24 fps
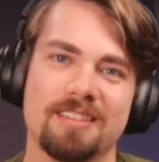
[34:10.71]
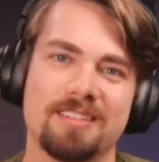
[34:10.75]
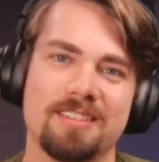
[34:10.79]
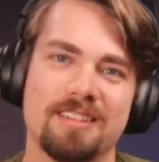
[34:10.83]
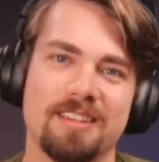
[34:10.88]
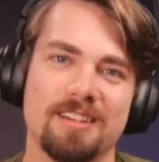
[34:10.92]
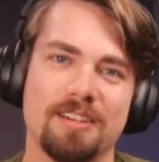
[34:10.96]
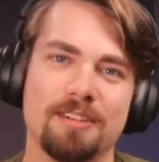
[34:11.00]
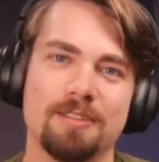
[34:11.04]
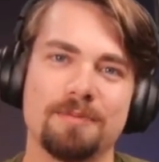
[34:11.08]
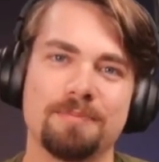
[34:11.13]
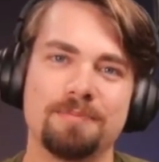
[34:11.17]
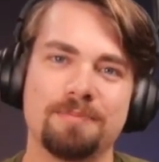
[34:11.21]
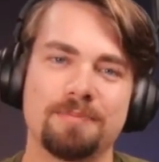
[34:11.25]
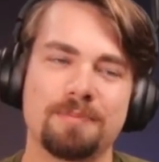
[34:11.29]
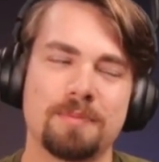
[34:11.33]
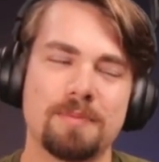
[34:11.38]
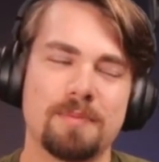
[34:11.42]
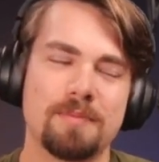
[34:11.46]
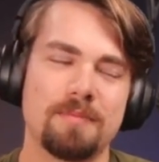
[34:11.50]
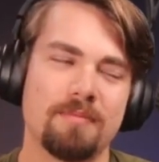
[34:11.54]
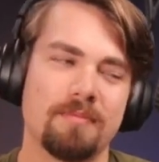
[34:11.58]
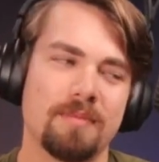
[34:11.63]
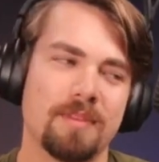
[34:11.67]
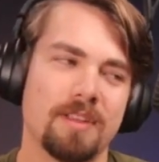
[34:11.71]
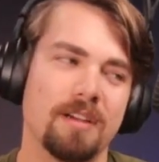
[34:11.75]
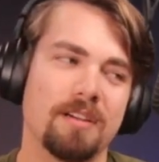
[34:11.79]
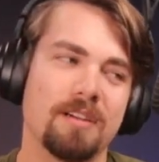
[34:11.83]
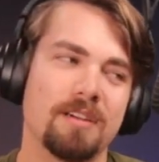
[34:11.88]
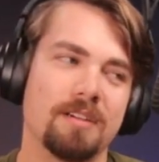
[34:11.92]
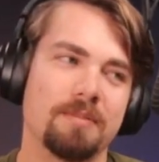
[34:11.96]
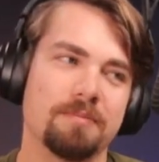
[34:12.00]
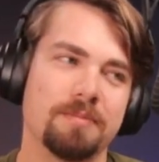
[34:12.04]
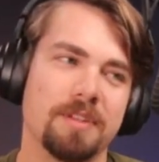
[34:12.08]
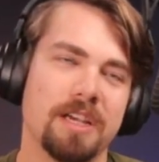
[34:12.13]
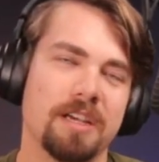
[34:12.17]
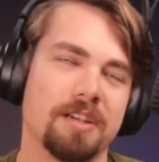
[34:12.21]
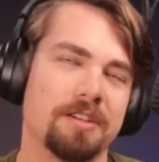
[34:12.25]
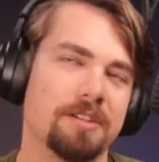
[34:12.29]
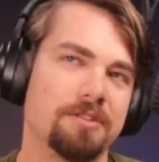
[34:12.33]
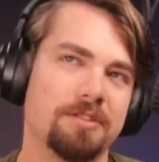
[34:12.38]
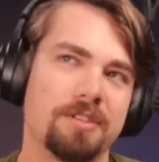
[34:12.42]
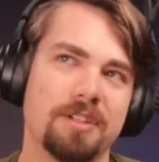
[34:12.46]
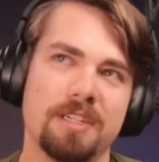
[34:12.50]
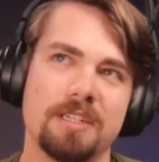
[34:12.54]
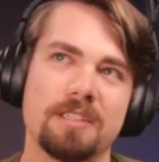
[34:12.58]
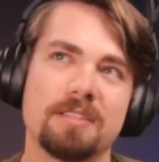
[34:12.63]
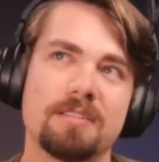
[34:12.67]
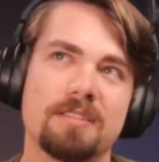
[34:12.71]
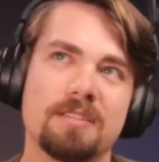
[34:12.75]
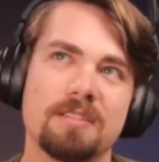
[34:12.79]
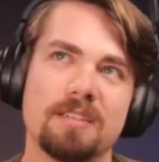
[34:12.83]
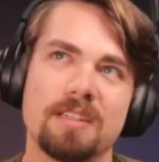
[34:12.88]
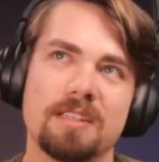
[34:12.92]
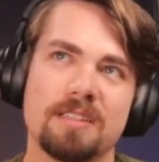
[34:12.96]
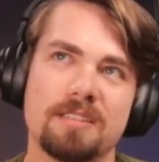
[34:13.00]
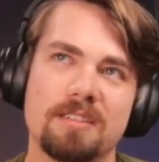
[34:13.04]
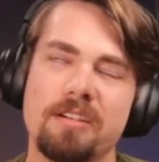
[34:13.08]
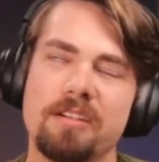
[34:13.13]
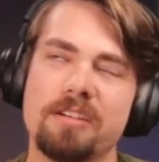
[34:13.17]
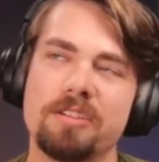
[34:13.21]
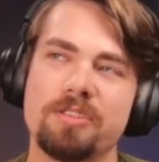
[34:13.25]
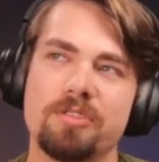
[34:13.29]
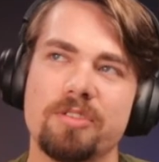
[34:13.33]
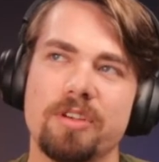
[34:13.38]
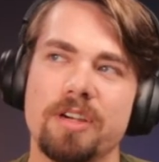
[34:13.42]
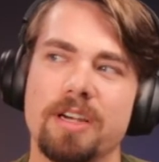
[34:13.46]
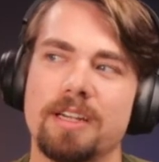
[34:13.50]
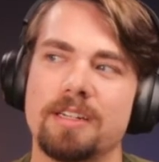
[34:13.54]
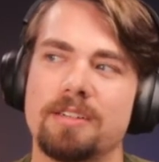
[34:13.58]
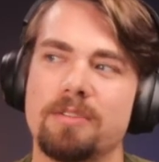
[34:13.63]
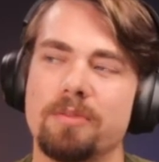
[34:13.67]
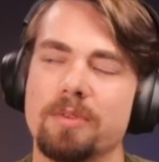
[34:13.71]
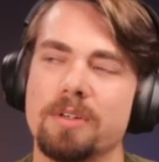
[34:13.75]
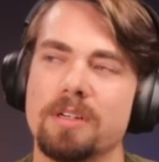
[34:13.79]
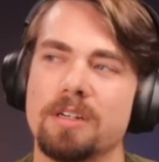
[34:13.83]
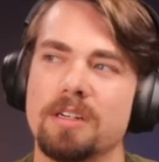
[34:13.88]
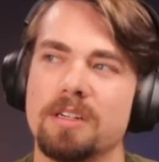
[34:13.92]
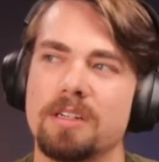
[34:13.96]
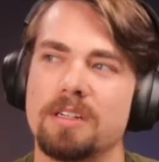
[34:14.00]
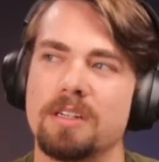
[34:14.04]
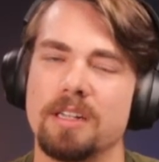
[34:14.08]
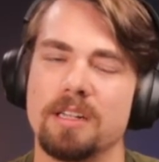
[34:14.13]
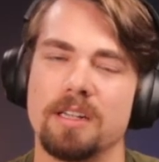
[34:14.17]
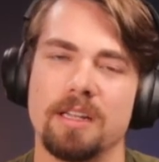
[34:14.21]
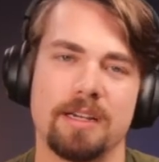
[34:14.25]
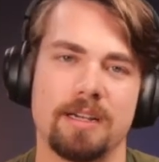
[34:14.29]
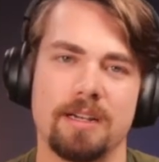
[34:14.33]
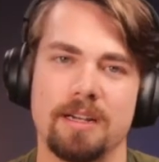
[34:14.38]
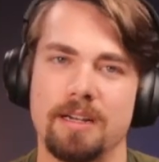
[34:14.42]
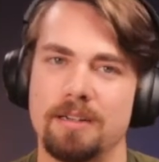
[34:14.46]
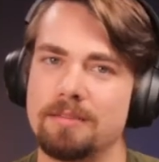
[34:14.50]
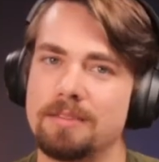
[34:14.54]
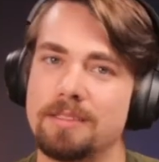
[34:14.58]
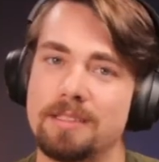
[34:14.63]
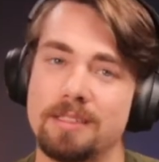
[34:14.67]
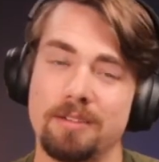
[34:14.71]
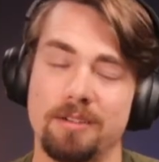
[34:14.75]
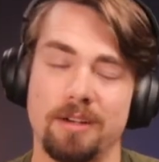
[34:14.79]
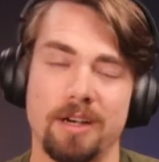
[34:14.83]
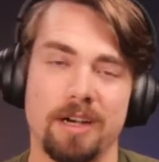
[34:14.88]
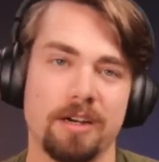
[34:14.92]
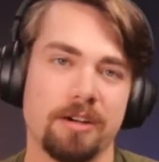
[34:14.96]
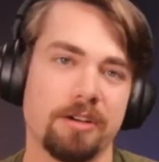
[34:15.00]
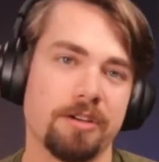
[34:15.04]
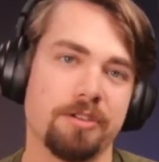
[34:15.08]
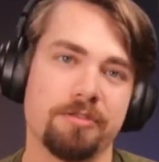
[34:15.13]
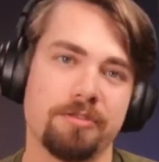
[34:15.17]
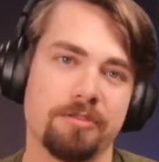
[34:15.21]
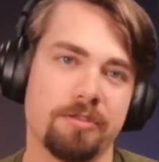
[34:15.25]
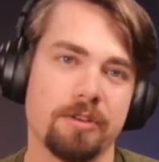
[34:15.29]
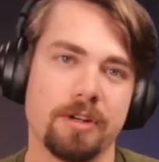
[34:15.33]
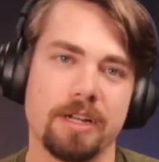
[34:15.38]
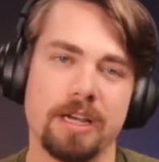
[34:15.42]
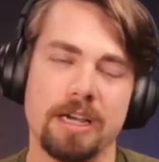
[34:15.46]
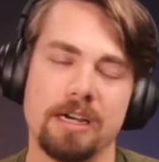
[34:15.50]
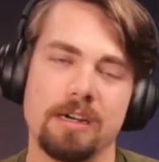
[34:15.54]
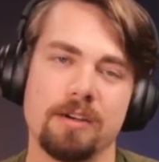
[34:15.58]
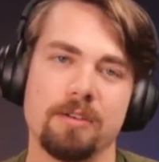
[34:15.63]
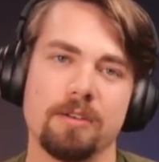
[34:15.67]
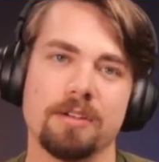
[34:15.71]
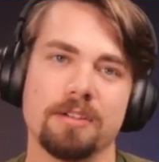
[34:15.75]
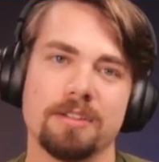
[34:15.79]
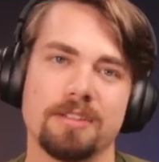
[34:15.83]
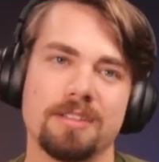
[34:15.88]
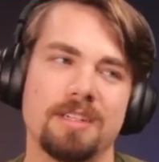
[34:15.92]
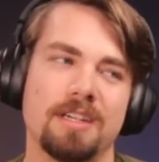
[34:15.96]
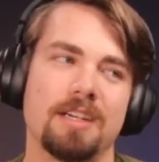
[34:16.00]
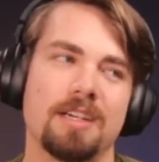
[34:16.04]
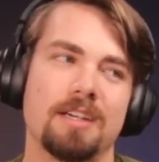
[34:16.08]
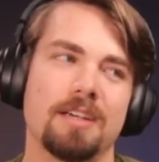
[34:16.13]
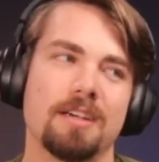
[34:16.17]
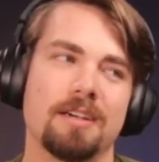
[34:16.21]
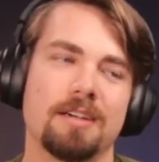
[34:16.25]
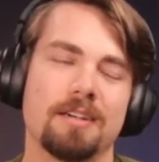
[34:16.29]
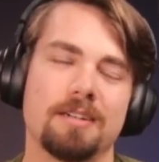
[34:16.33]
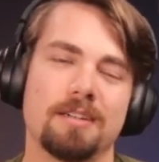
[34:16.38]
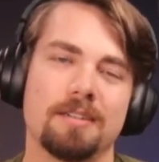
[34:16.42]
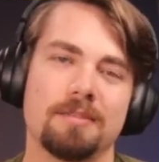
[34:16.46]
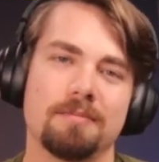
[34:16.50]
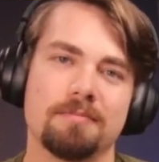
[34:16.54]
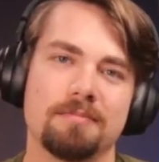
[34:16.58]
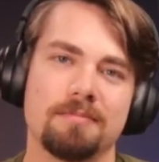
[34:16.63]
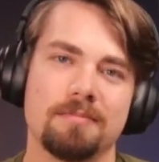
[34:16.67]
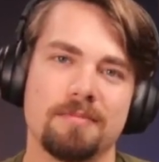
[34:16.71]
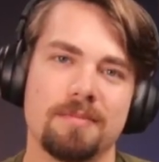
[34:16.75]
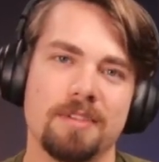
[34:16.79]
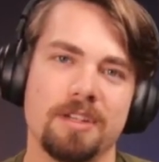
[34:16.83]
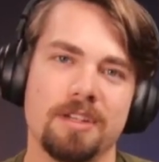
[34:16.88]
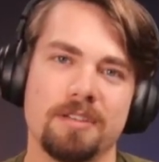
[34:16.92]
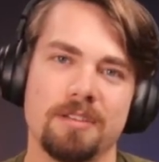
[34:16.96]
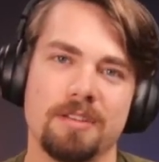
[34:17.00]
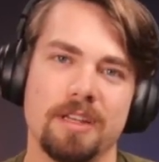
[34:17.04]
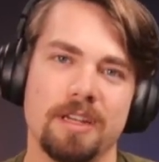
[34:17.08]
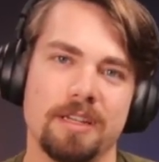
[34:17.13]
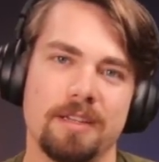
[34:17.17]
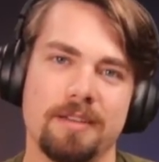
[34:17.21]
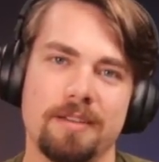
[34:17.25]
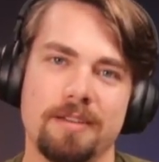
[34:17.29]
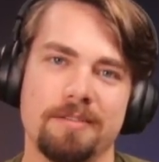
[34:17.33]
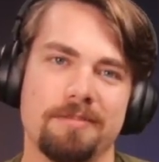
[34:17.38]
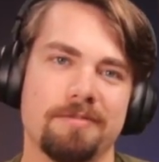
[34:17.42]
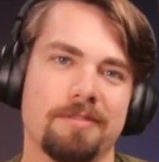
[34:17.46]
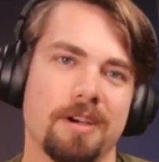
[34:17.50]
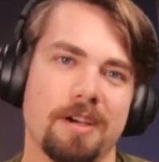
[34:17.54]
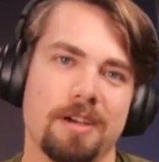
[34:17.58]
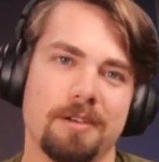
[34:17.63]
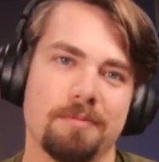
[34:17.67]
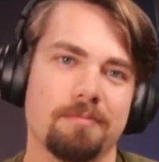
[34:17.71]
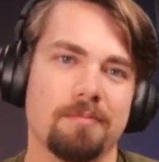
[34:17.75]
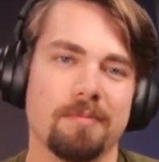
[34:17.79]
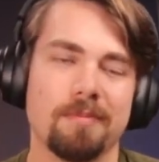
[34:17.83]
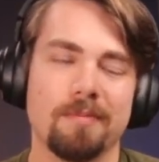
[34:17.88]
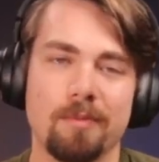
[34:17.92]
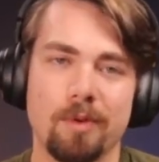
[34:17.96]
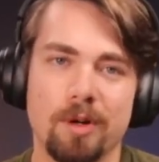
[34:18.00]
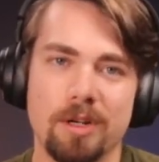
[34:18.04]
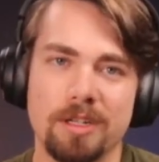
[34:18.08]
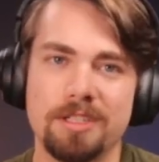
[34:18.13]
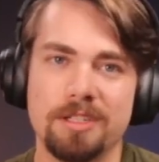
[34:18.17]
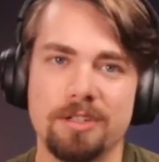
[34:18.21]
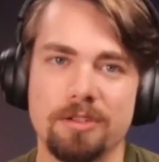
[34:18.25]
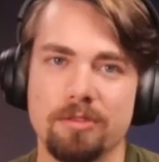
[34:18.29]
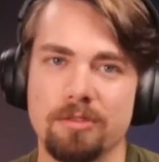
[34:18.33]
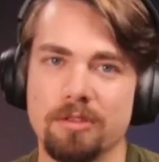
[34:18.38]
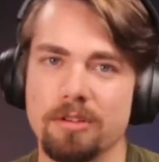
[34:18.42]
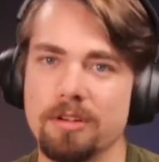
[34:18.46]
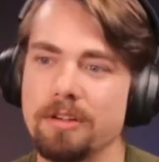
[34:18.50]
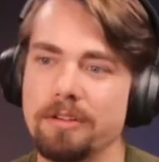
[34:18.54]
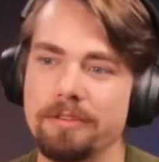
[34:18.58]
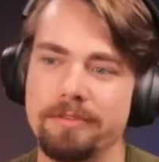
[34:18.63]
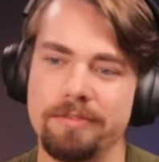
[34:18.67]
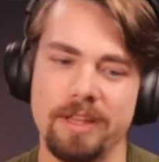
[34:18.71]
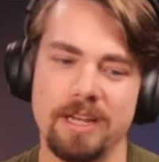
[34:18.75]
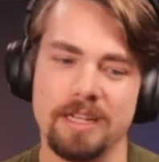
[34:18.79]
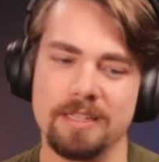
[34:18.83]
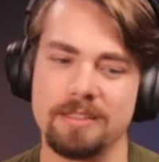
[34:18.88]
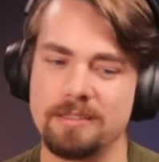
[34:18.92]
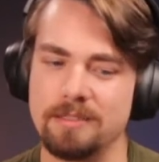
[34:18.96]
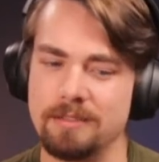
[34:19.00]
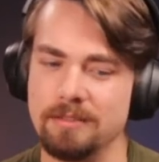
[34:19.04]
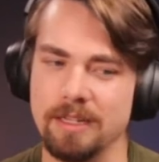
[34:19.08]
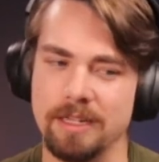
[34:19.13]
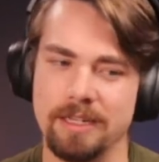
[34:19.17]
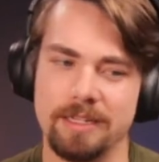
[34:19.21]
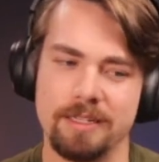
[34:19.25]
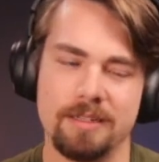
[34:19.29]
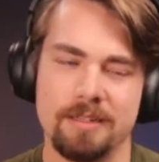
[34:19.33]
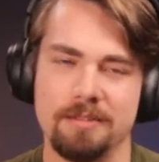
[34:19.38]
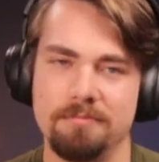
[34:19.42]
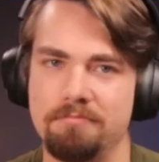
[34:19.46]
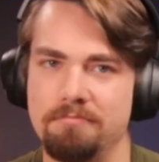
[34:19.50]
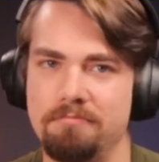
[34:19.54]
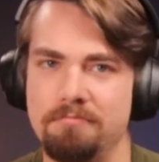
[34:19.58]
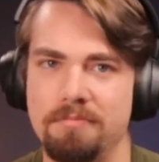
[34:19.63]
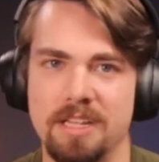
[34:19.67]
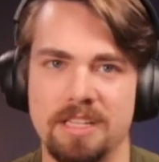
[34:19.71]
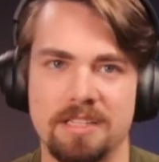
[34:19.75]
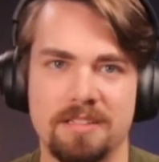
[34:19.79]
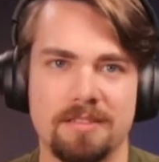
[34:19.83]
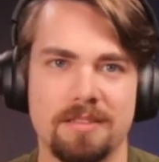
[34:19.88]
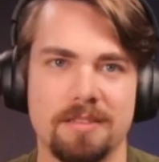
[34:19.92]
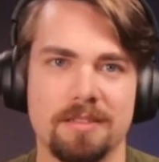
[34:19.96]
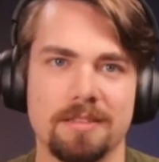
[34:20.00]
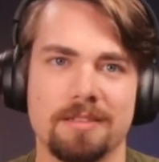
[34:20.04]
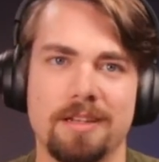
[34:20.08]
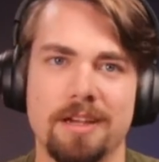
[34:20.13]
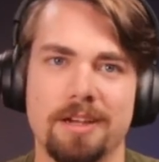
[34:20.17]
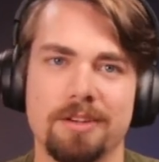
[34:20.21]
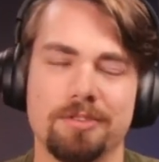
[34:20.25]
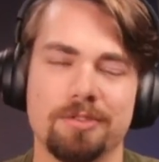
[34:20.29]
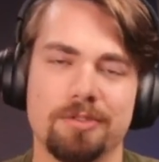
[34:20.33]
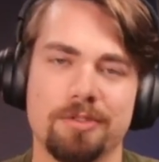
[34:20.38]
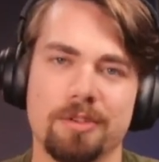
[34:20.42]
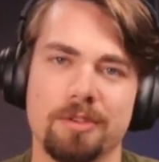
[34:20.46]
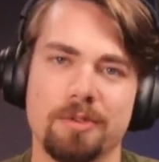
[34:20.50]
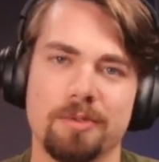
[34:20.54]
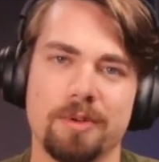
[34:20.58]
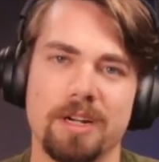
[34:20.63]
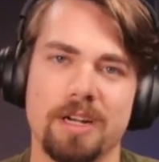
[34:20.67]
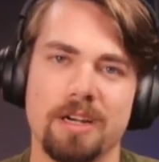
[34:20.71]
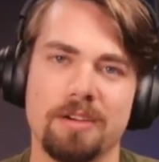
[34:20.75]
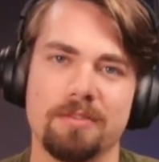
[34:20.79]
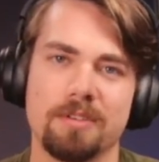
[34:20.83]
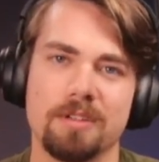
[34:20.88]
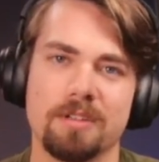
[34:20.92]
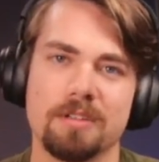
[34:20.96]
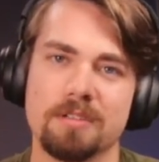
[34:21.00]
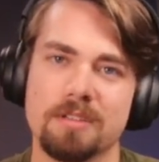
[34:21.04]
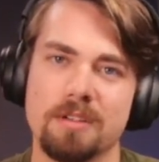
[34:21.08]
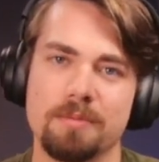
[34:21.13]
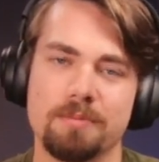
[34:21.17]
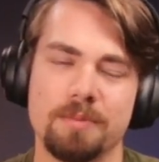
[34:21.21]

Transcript: So usually it's contract work, and like I'll still hire you 40 hours it like if I want to, or if that like meets the schedule or whatever.